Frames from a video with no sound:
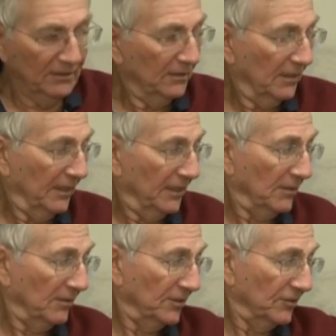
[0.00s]
Yeah, yes.
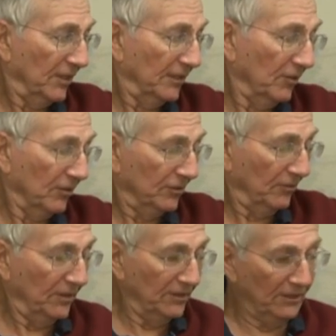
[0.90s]
I said, should I talk to you?
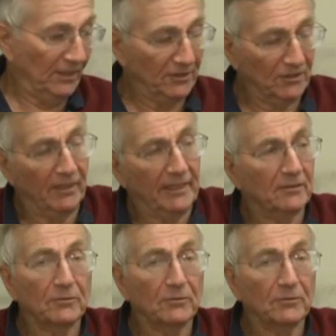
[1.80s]
And he said yes. Go ahead.